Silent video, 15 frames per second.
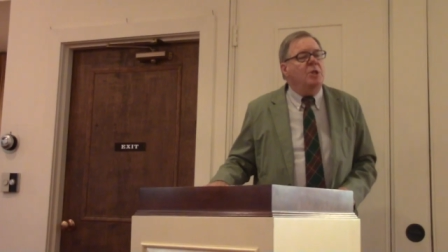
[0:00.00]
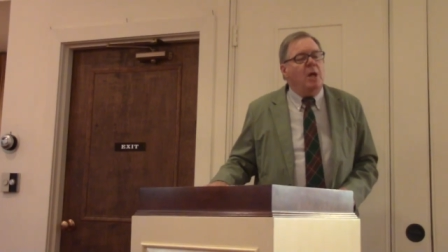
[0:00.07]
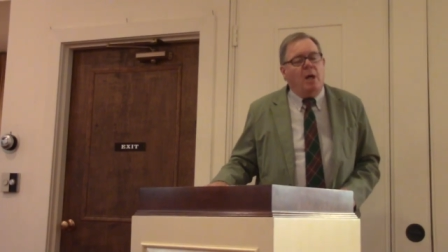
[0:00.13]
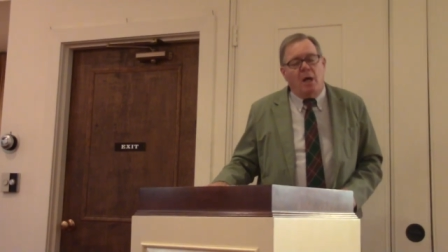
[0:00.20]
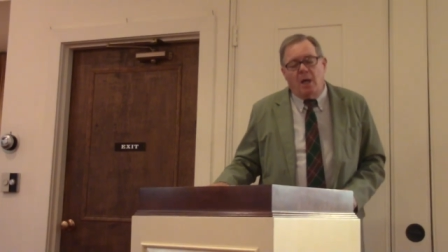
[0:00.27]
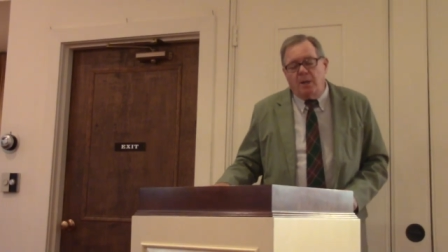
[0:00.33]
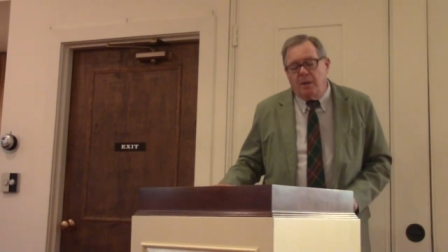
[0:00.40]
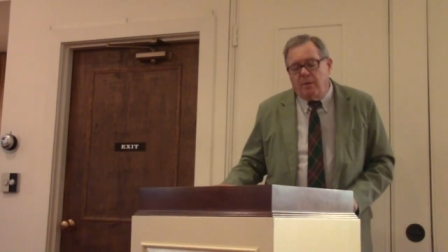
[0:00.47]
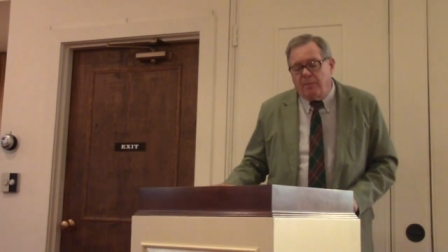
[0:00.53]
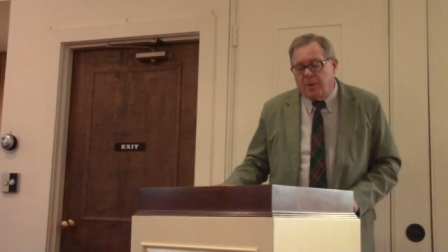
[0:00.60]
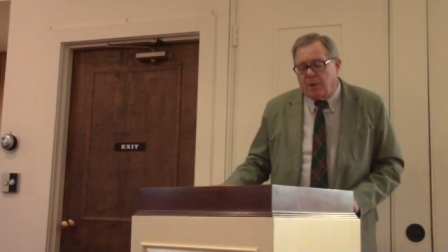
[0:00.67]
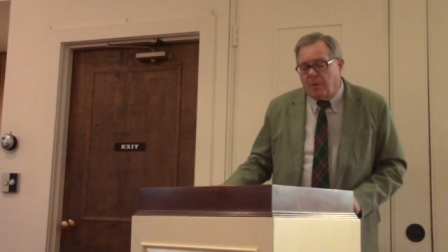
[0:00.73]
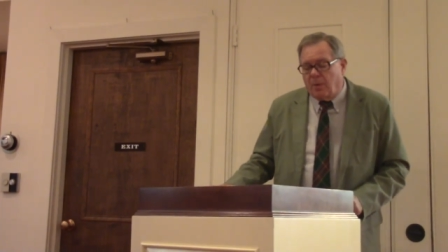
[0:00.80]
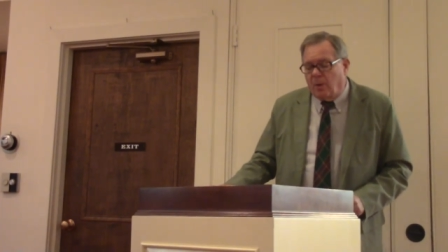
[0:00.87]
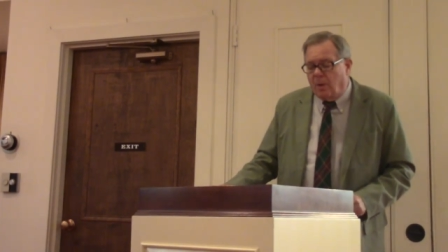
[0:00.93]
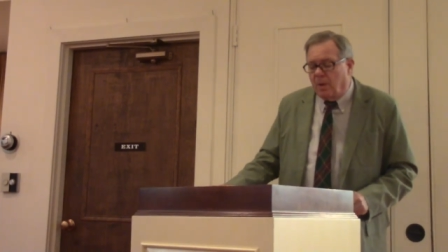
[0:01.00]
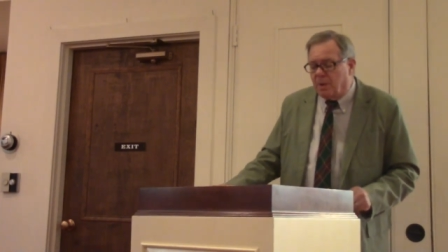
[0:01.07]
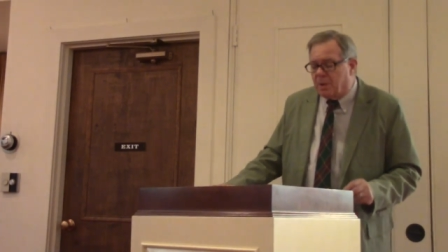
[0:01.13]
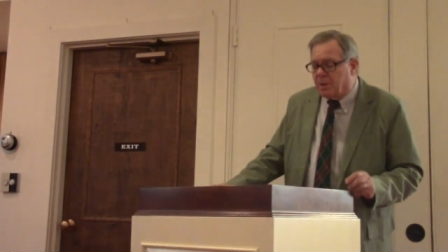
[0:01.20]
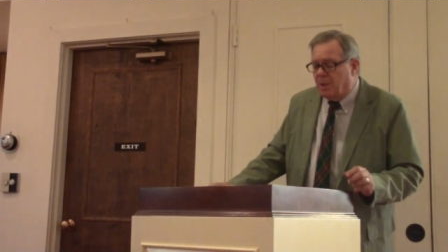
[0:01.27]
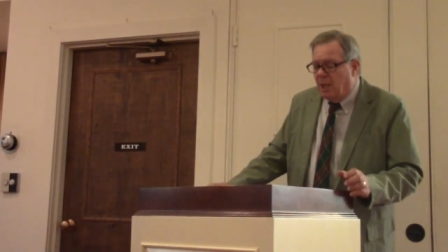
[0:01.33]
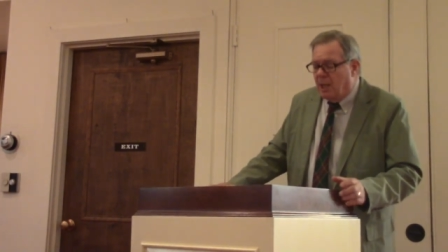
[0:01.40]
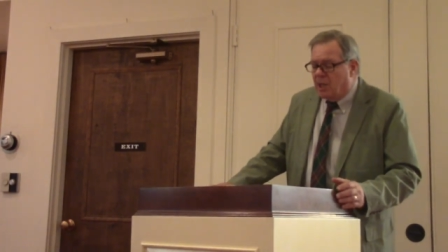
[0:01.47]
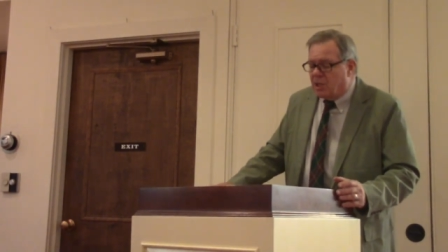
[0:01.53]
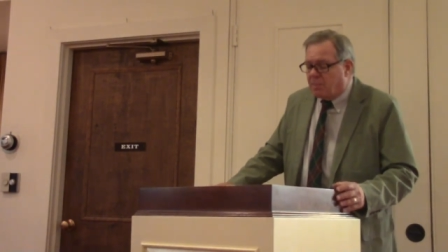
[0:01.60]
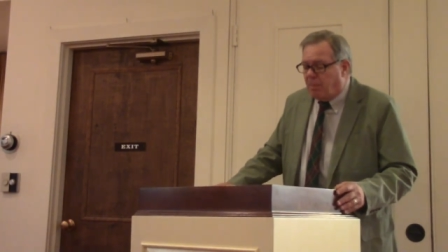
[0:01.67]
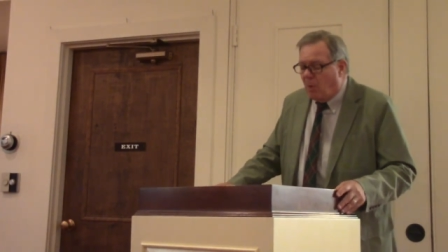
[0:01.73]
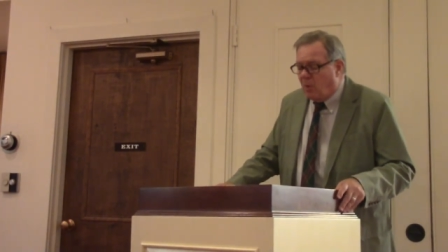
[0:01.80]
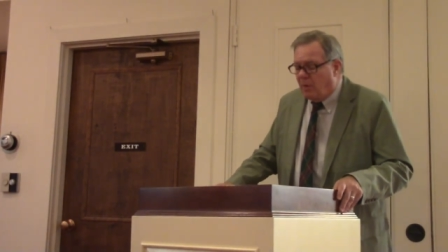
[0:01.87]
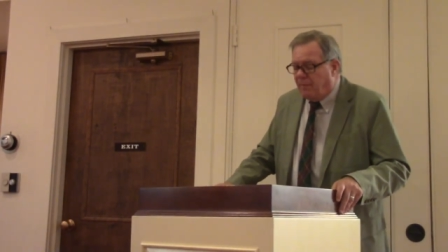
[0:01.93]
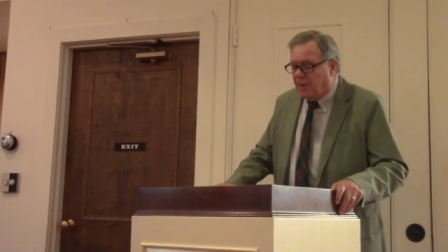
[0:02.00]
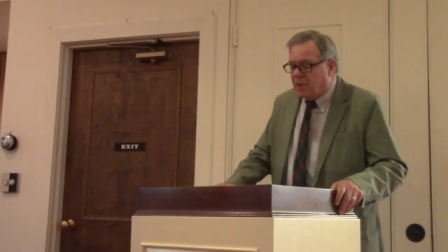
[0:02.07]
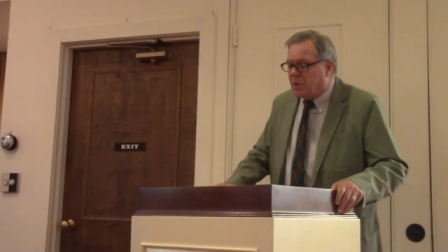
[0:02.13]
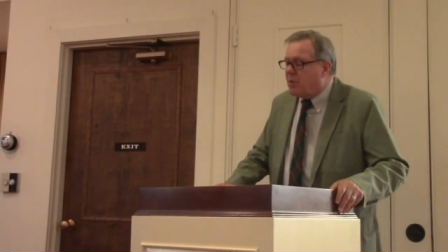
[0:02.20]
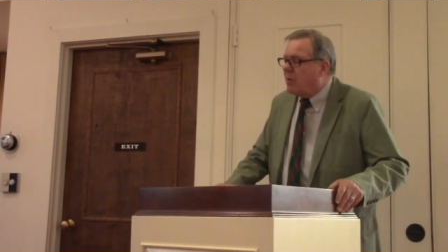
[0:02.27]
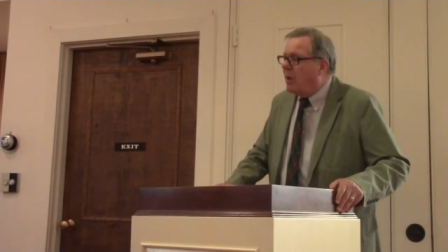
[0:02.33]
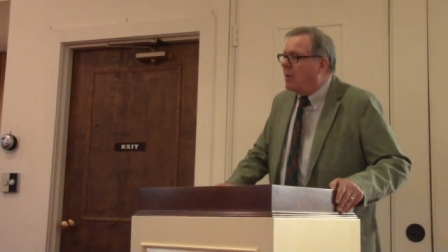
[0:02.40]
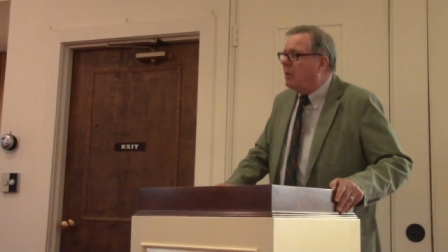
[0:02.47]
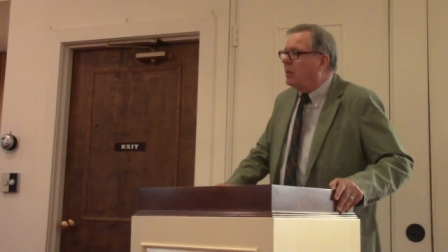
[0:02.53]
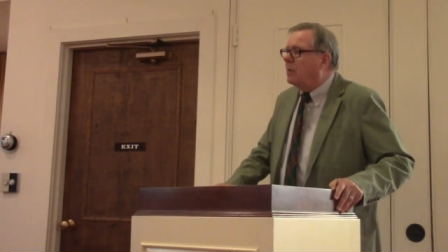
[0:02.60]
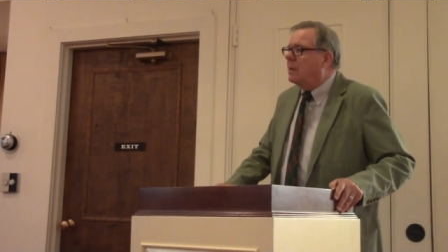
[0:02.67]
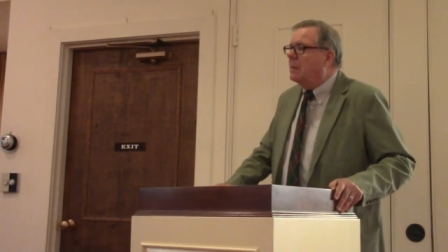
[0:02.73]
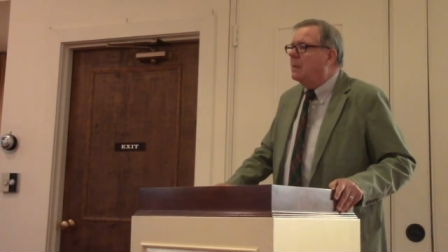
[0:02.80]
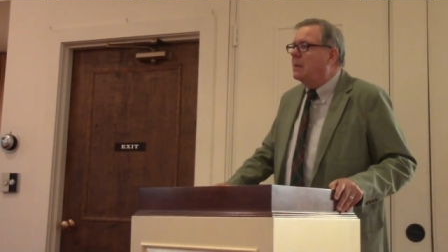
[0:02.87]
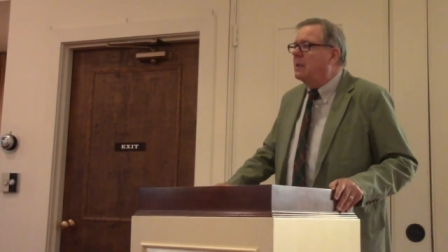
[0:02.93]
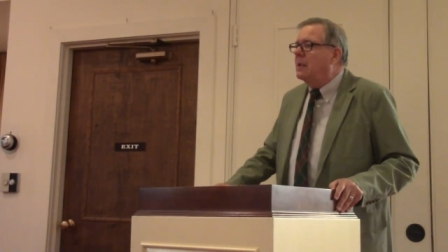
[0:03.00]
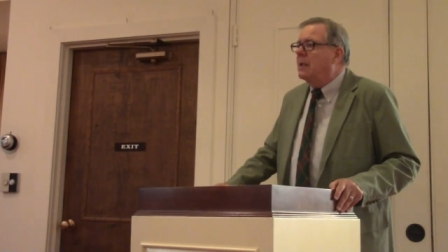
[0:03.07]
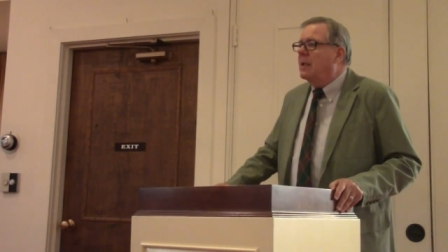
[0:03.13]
John of the Cross, spoke of the struggle